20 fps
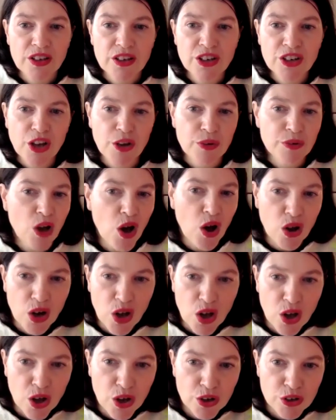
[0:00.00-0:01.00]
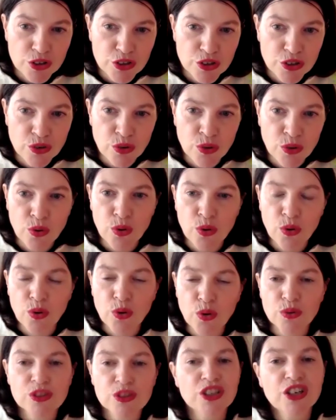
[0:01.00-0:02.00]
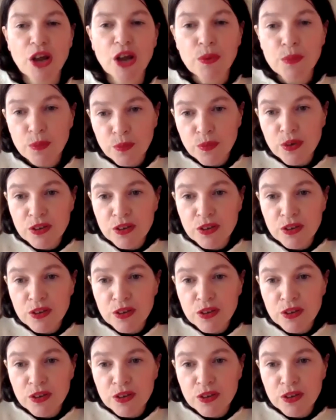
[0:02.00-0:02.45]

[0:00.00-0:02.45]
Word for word: you know, collage, or, you know,